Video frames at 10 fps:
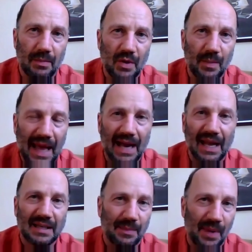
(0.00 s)

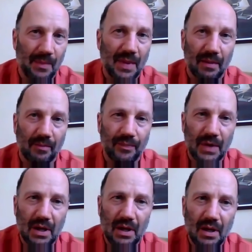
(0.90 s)
mechanics, the plumbing
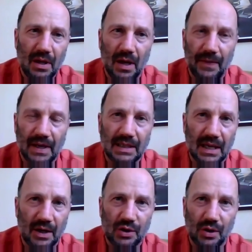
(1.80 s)
of
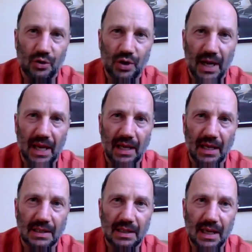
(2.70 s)
international
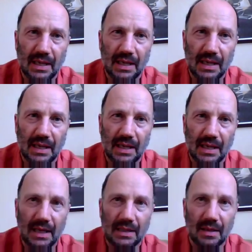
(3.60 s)
trade is
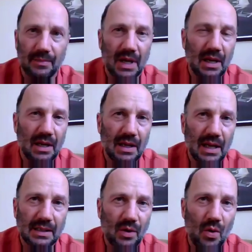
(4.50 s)

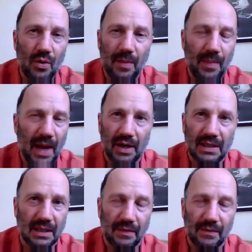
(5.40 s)
a core
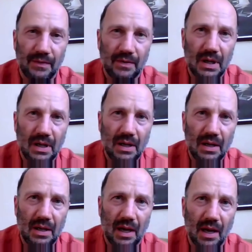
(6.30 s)
imperative.
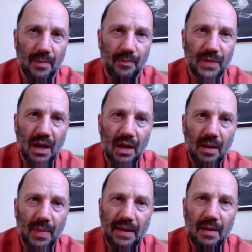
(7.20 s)
But
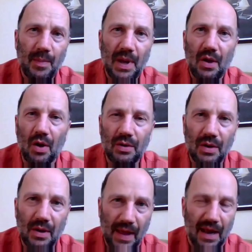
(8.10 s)
I think
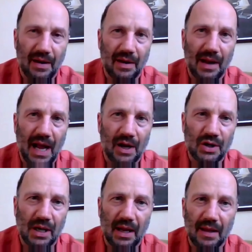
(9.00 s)
beyond then,
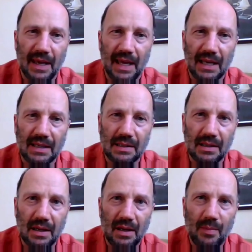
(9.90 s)
actually, I think
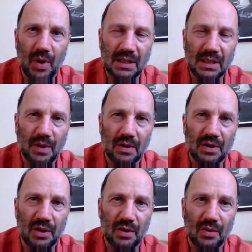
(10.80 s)
it's possible
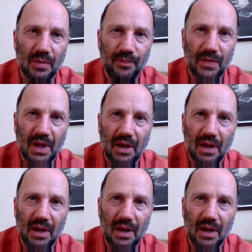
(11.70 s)
to